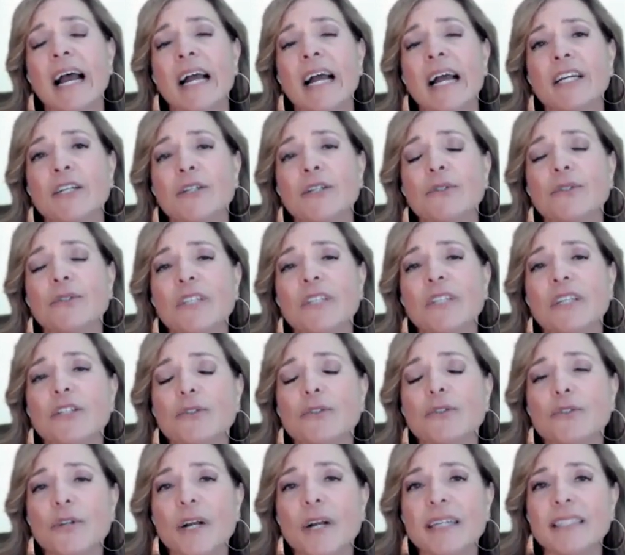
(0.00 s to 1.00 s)
you said
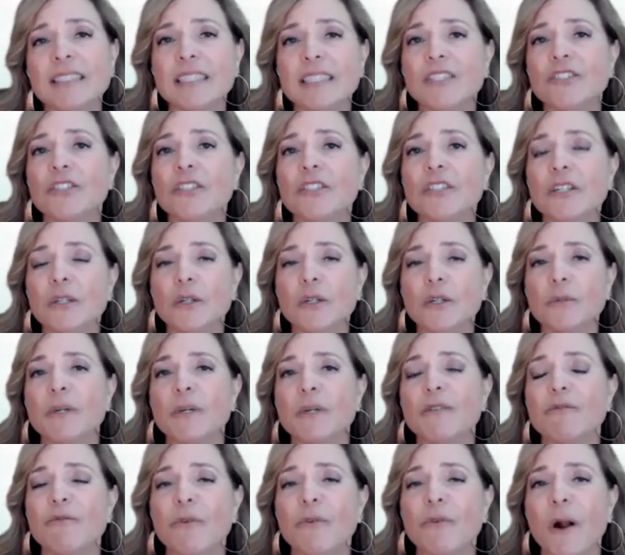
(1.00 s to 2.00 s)
you transitioned a little
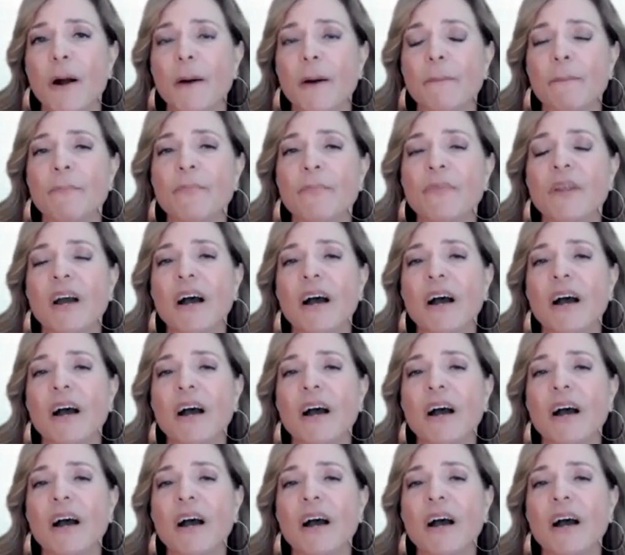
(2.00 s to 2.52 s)
bit from